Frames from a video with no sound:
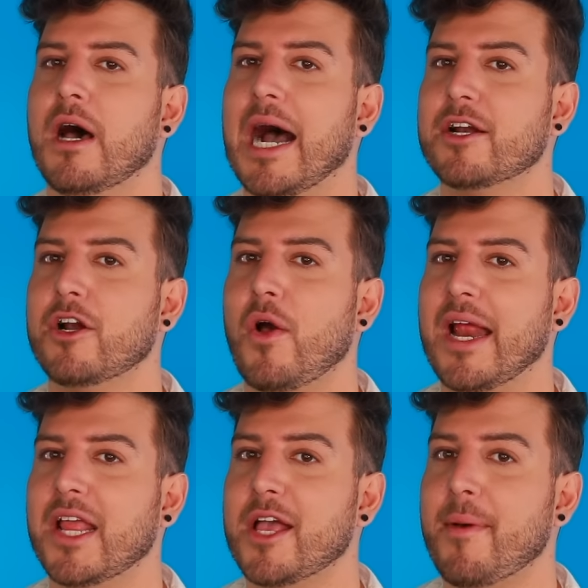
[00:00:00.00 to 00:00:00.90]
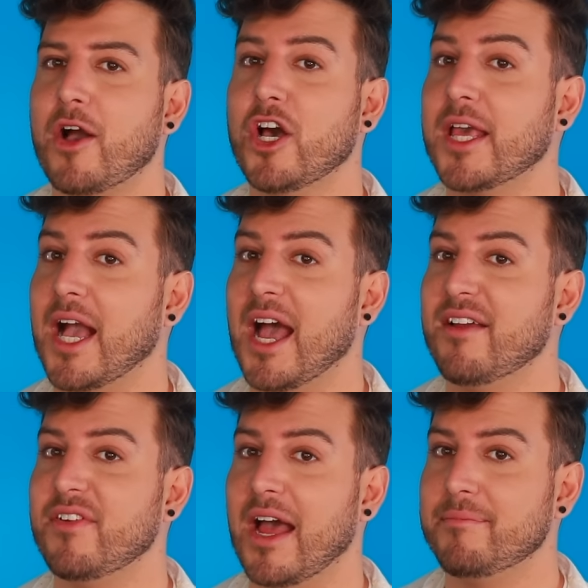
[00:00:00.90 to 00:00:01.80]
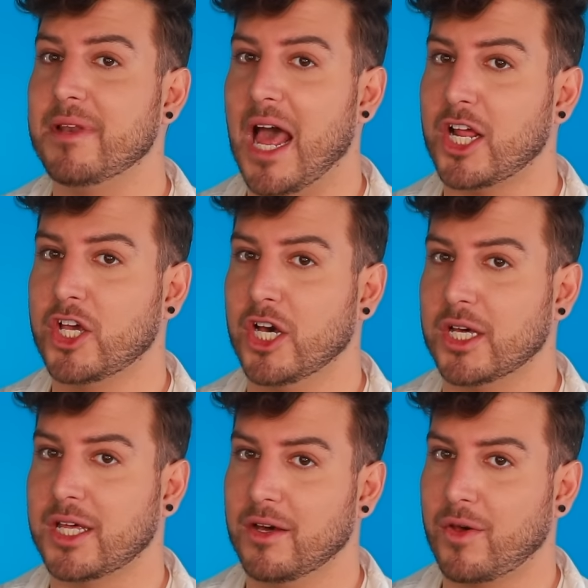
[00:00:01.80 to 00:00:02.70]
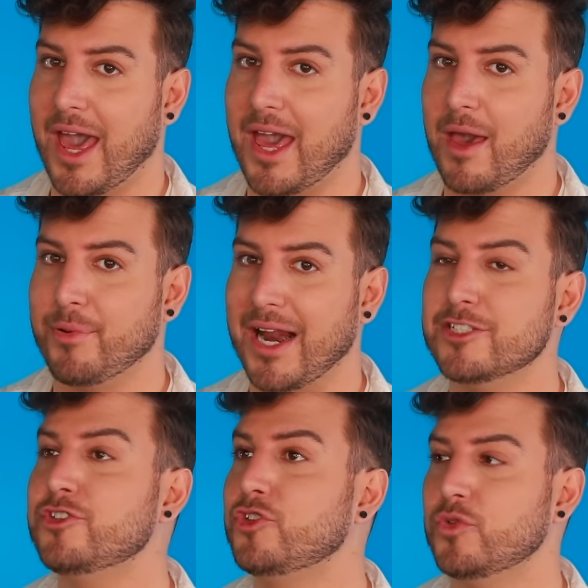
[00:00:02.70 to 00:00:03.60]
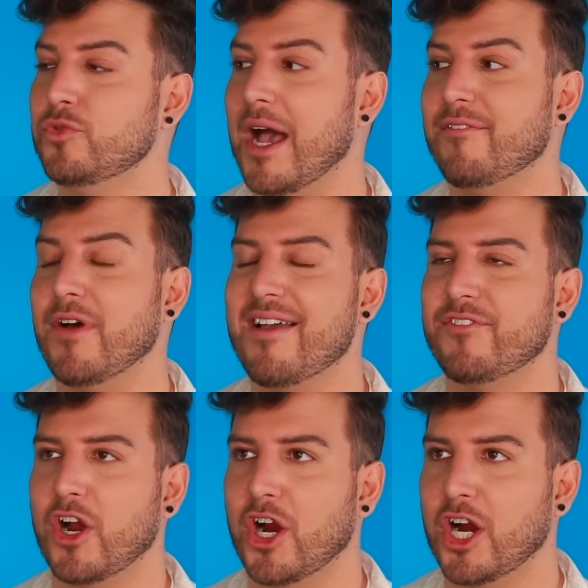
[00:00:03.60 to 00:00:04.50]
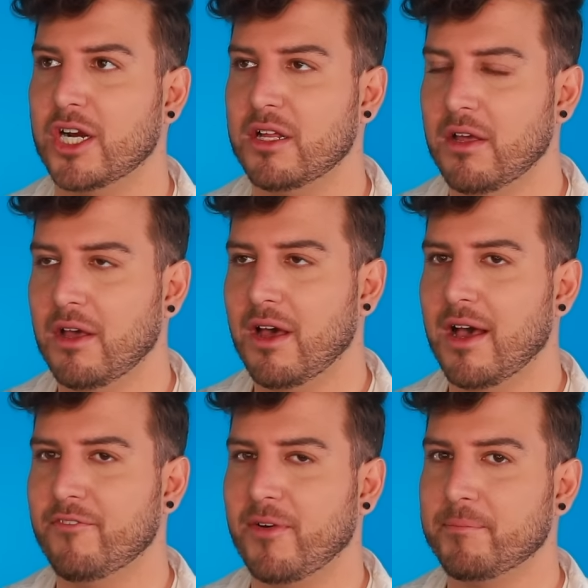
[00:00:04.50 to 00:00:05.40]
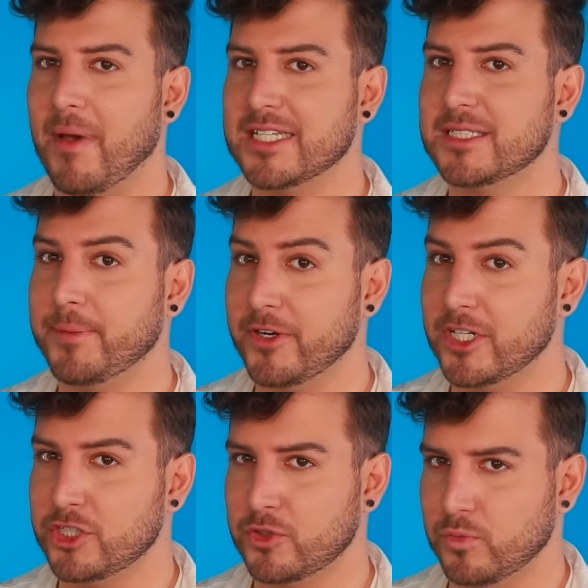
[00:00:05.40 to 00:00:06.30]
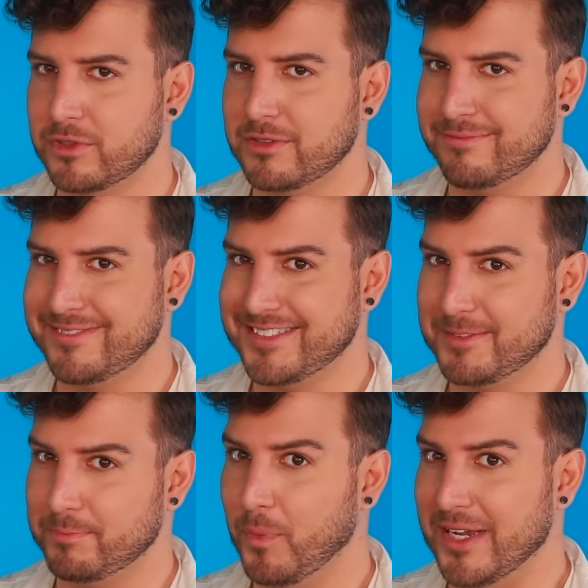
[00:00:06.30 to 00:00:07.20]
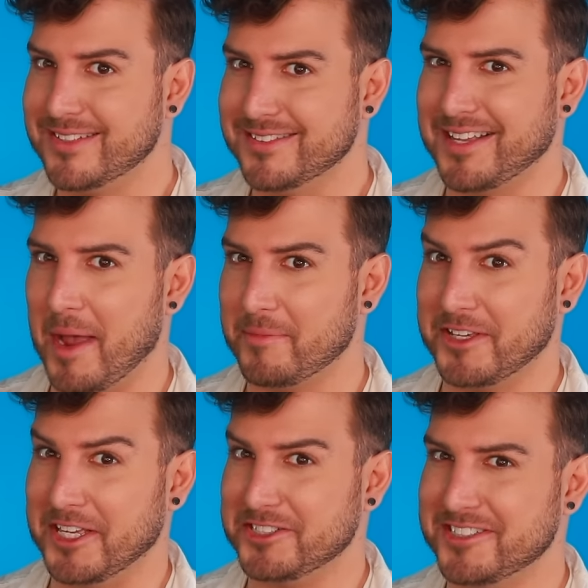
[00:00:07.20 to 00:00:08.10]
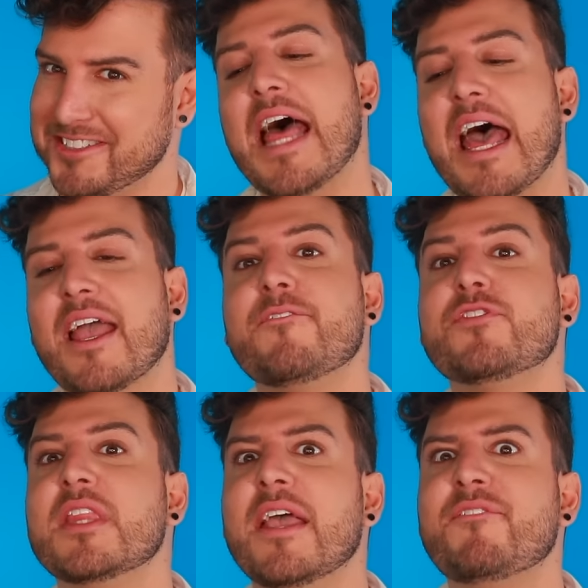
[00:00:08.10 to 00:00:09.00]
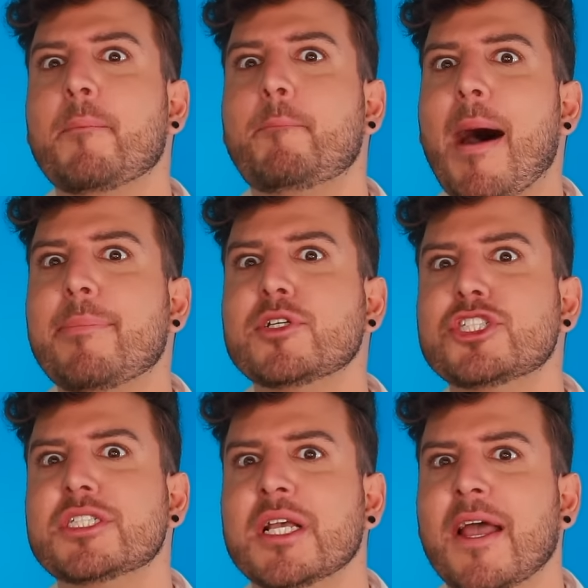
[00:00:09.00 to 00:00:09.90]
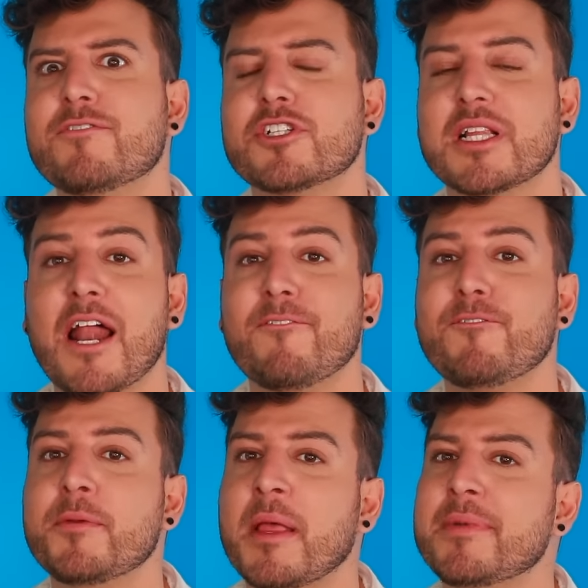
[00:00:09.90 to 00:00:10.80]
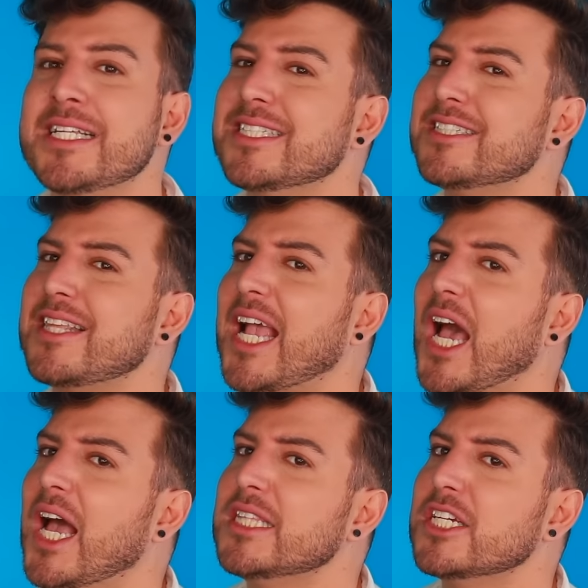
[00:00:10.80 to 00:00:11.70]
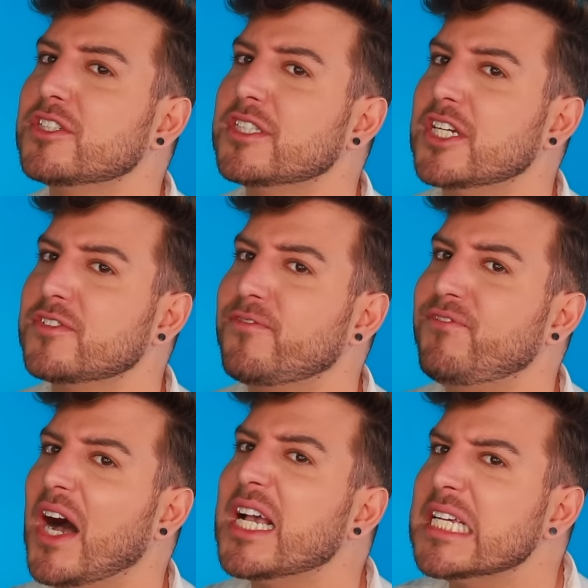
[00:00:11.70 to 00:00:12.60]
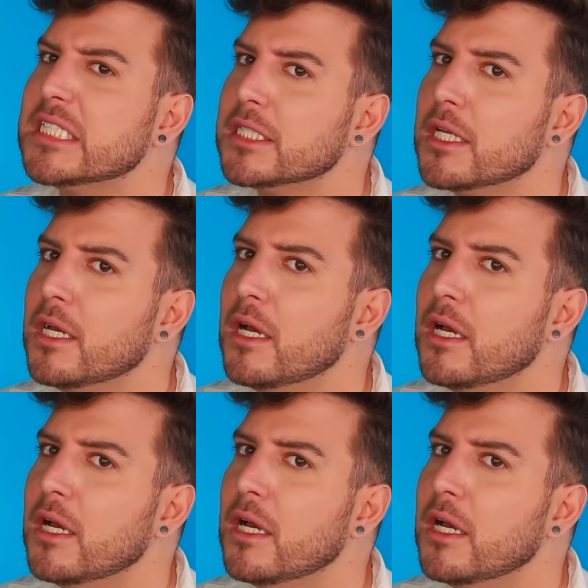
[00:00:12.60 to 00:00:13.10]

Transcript: I don't know anything about cooking. I'm not a cook, okay? But I do, I've heard from my experience just wasting time in the kitchens that if it bubbles, if there's a lot of foam, that means it's like there's fungus